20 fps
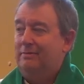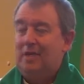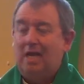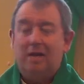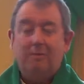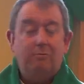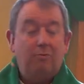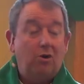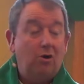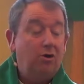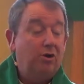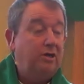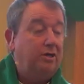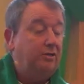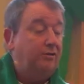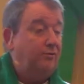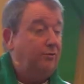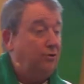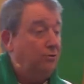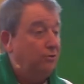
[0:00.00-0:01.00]
At
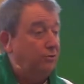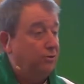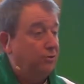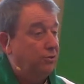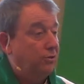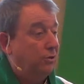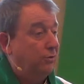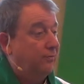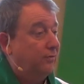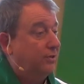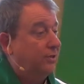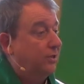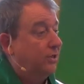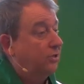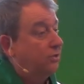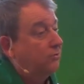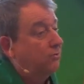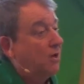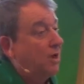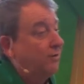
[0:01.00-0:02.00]
Barney's funeral service,
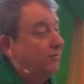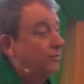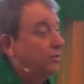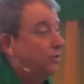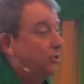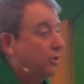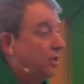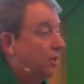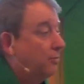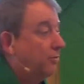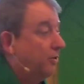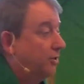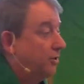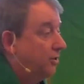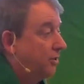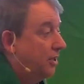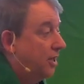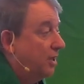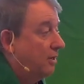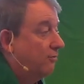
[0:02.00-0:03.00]
his wife stood up and
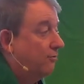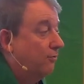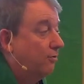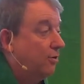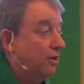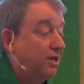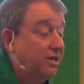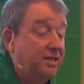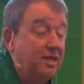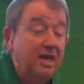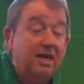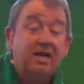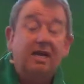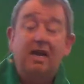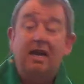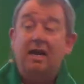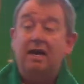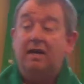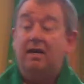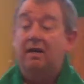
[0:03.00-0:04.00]
said, for a
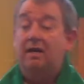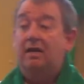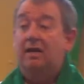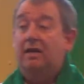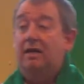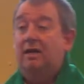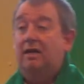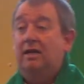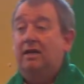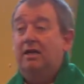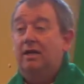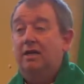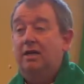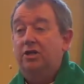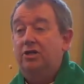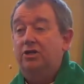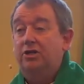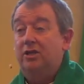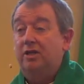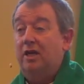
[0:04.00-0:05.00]
decade,
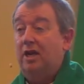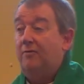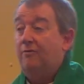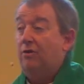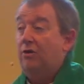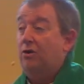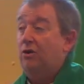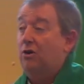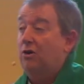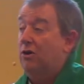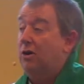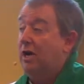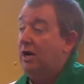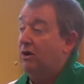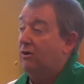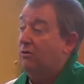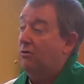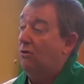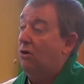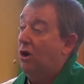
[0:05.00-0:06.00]
she never heard
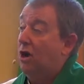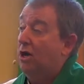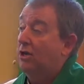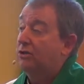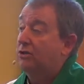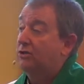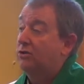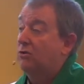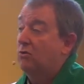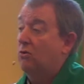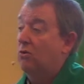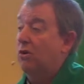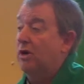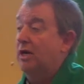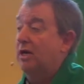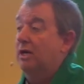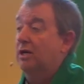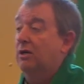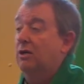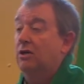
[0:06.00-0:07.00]
a cross
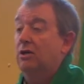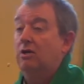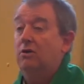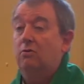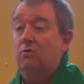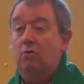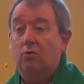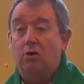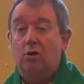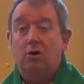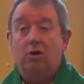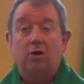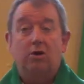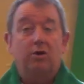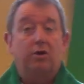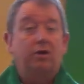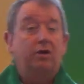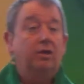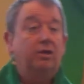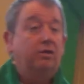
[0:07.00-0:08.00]
or ill
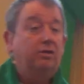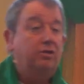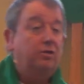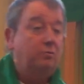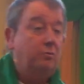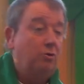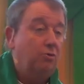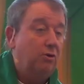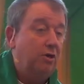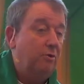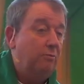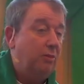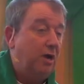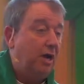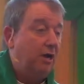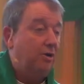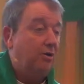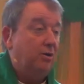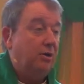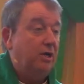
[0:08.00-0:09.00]
word spoken
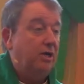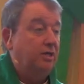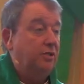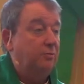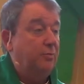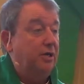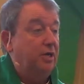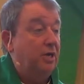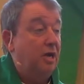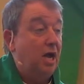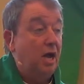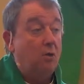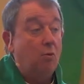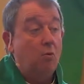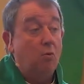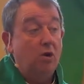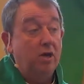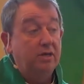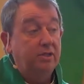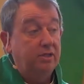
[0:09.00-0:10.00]
by her husband,
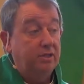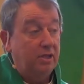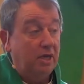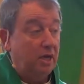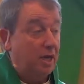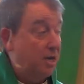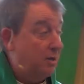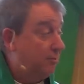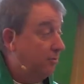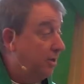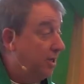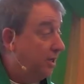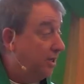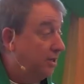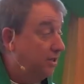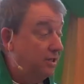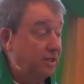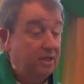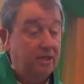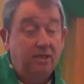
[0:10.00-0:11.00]
not one time
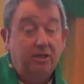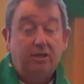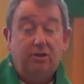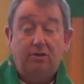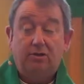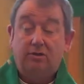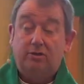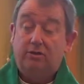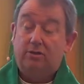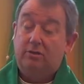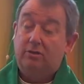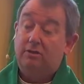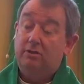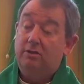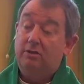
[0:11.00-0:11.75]
in 10 years.